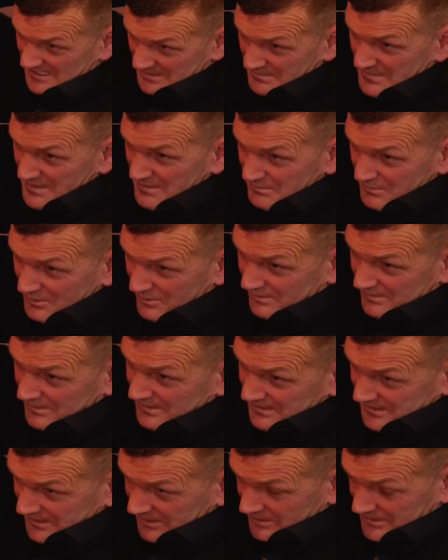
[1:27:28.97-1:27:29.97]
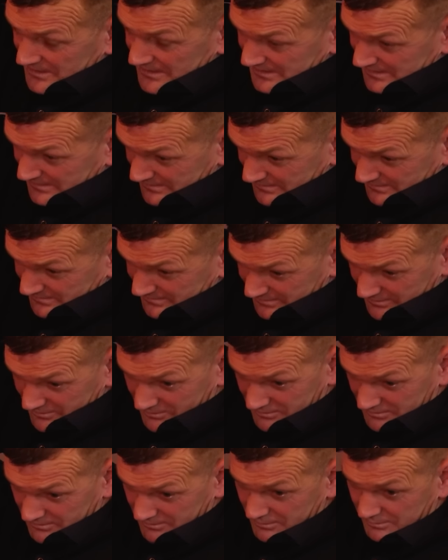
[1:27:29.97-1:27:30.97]
I, I, remember inside in
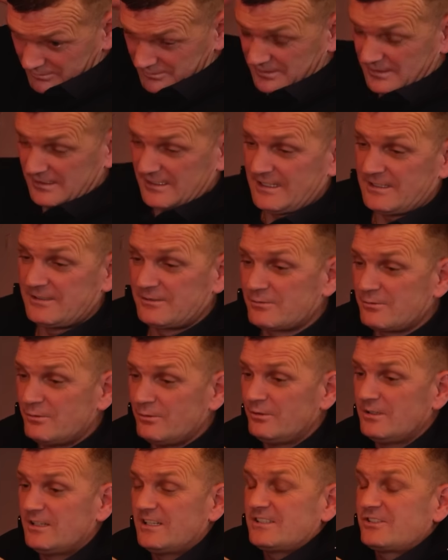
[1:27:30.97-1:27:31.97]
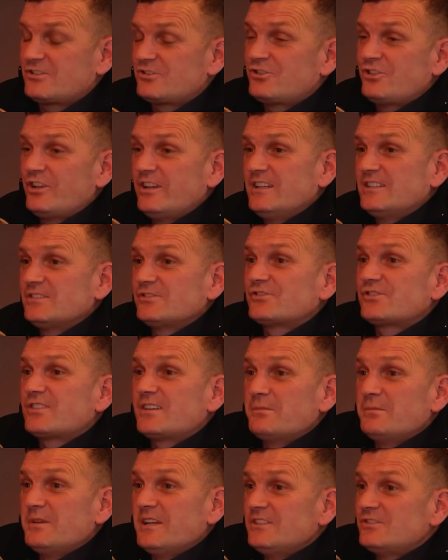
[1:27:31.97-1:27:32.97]
your house and Nicole had changed
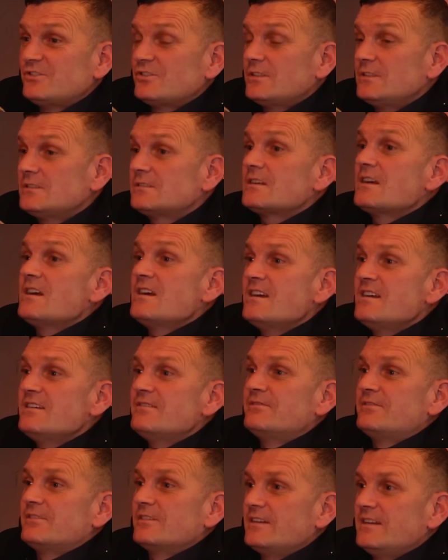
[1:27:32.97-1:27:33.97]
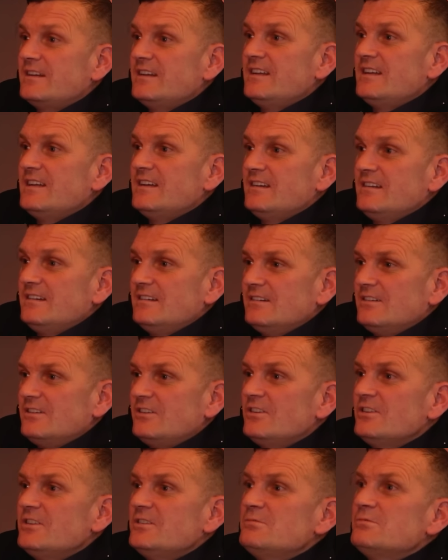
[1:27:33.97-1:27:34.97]
the bed sheets every day. Mm.
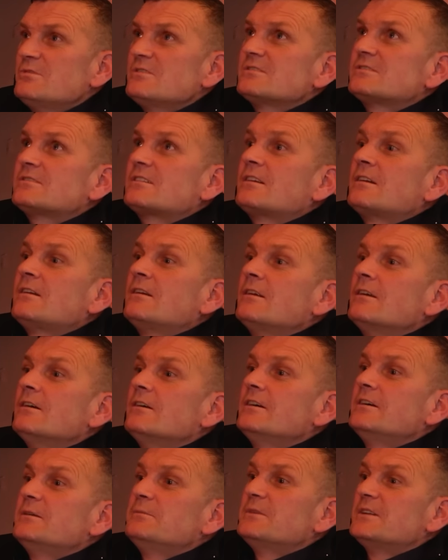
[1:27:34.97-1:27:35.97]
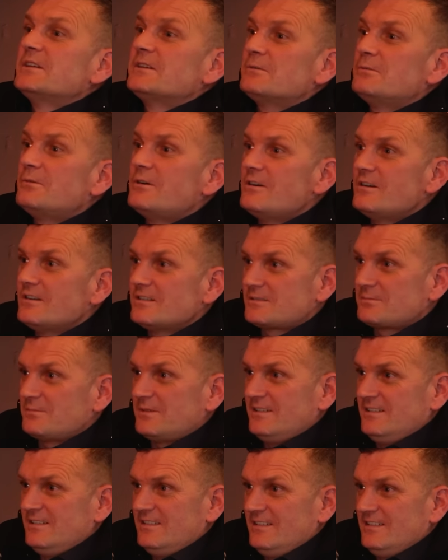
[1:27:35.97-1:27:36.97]
I was climbing the walls.
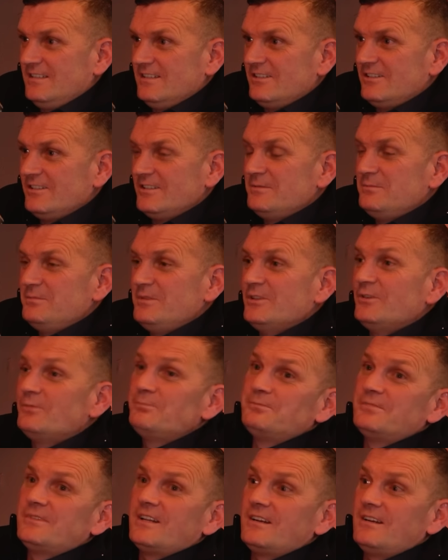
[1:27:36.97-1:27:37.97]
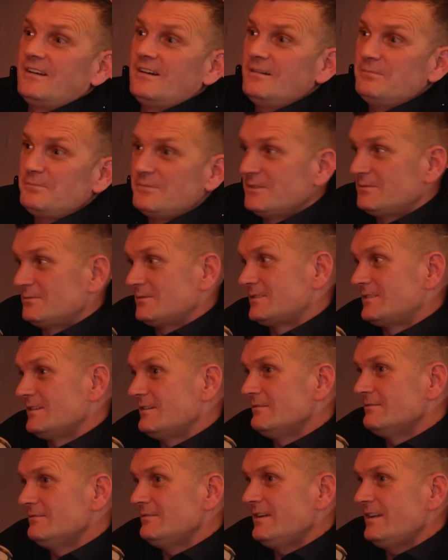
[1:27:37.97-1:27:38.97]
Mm. I'd be up the top, I was
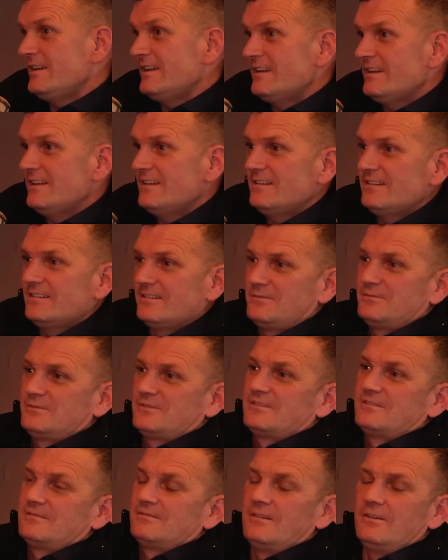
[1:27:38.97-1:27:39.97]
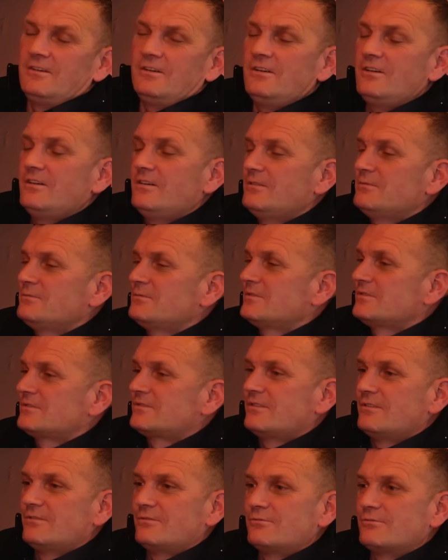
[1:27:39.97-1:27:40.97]
down the end. I was, oh, it
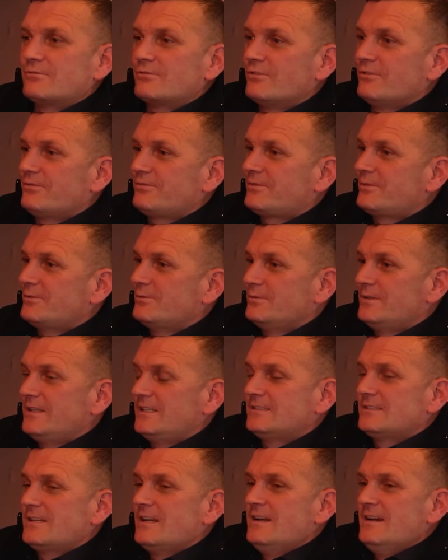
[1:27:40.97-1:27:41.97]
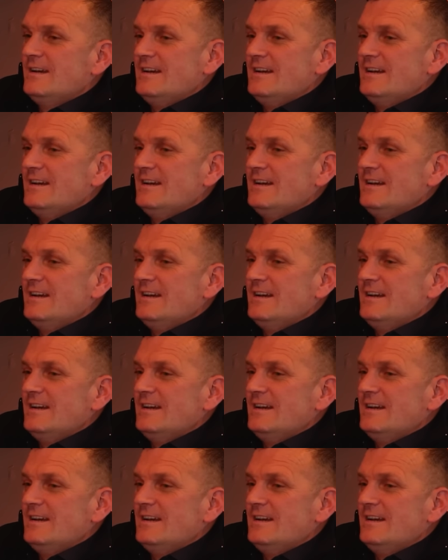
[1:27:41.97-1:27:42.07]
was a rough two weeks.